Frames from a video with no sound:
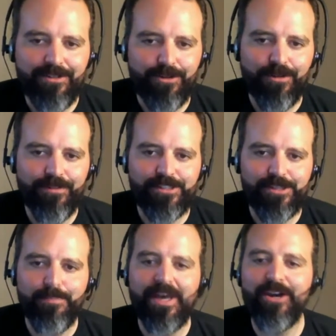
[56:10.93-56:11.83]
or if there's
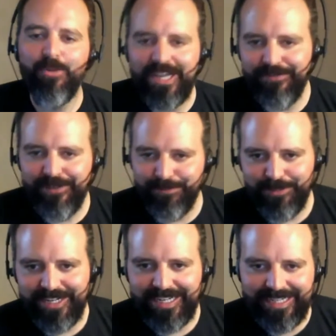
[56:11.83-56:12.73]
a better way of
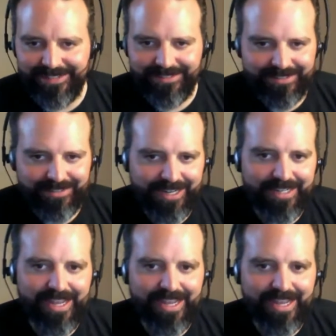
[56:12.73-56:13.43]
implementing it, right?